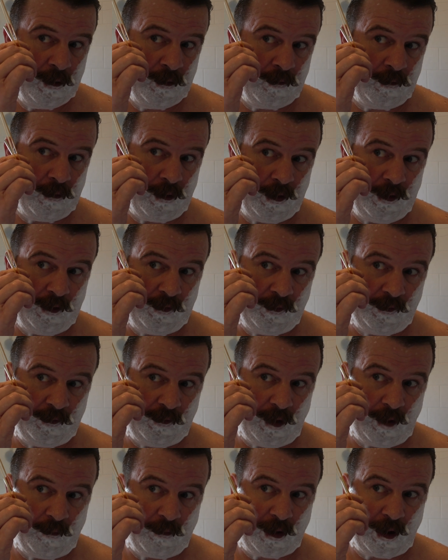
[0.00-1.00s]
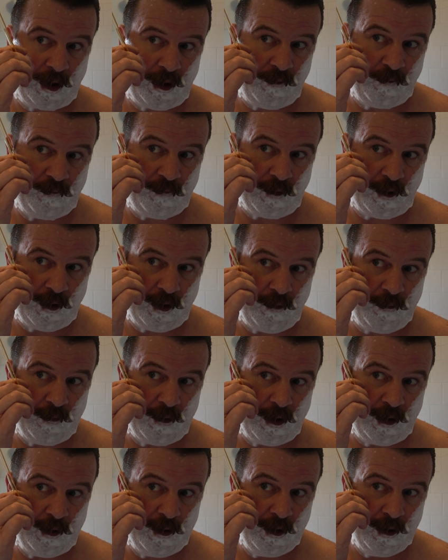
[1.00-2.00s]
Right, this is the
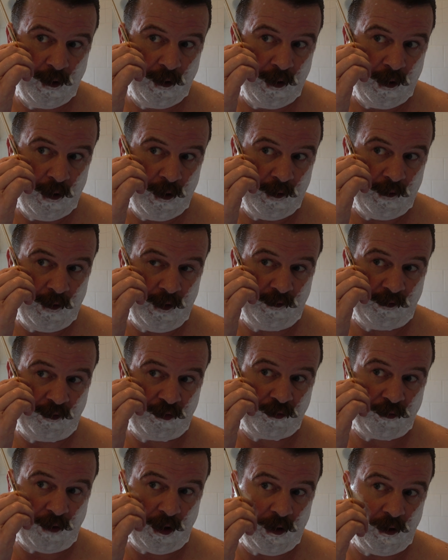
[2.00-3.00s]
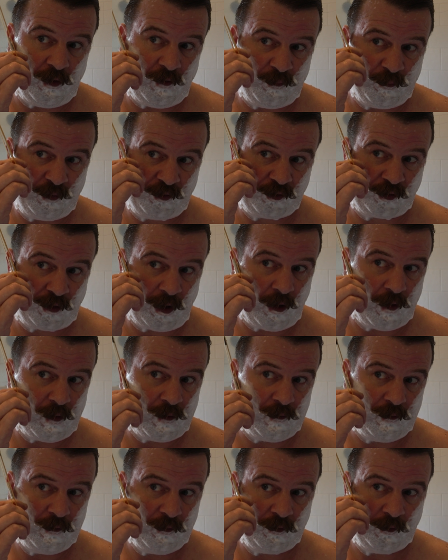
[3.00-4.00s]
MK.31. These are straight off my
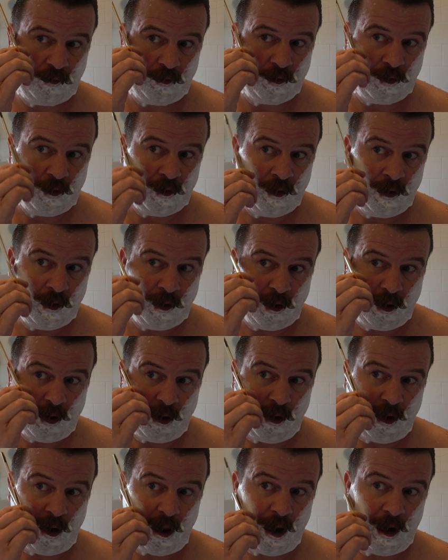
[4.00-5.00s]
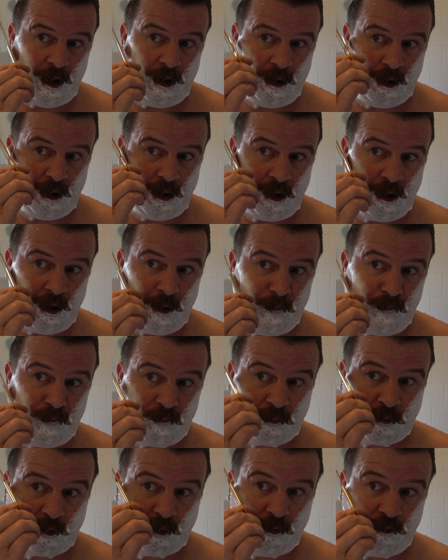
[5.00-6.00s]
stones, and then
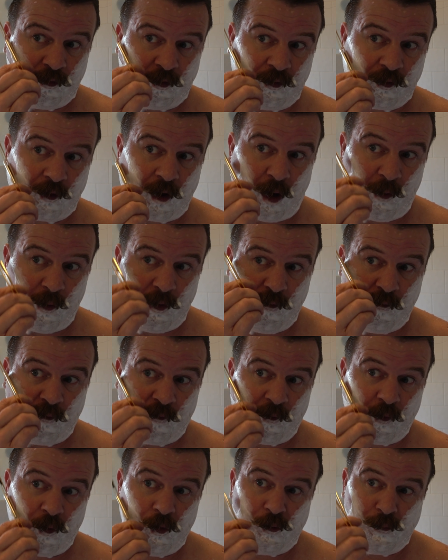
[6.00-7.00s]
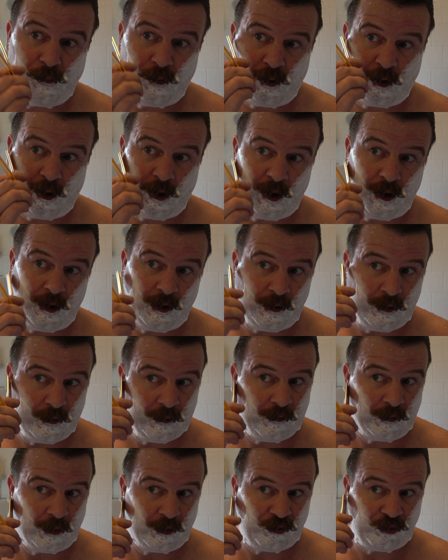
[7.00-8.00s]
just going through my
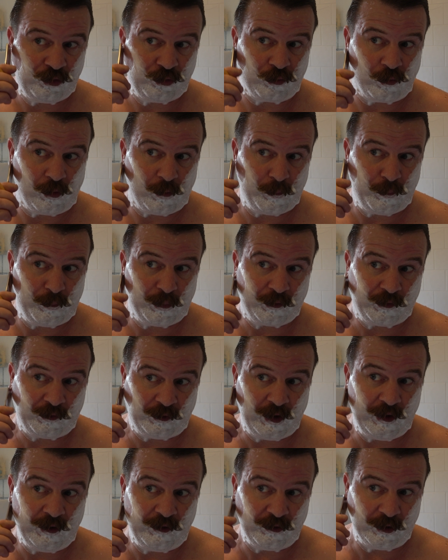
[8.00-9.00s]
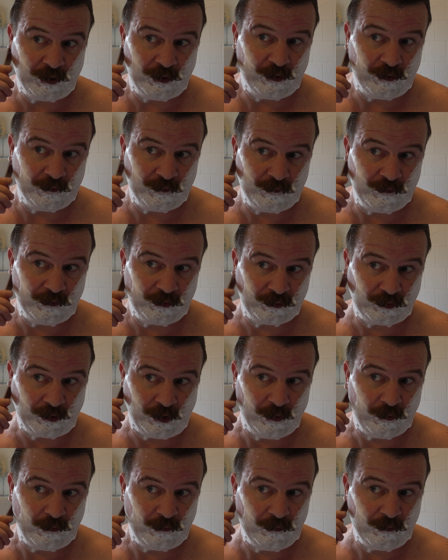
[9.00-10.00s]
like strop procedure off the
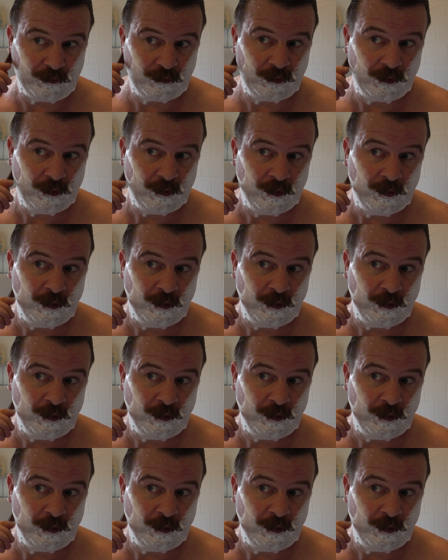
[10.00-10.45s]
stones.